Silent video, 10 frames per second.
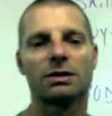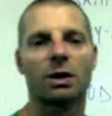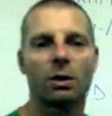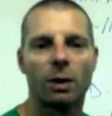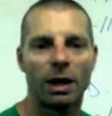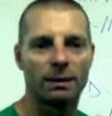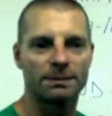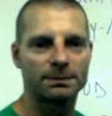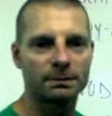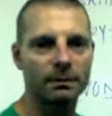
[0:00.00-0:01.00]

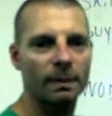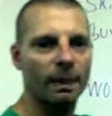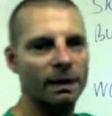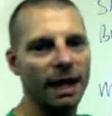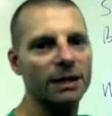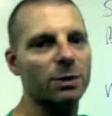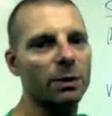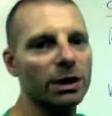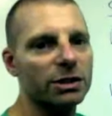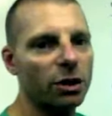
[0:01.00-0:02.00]
So
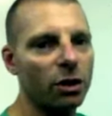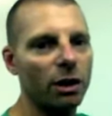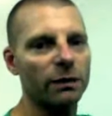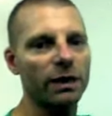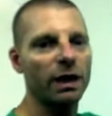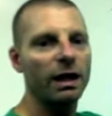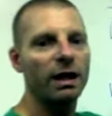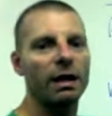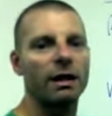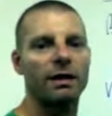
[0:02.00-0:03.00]
that's what we're going to start off with.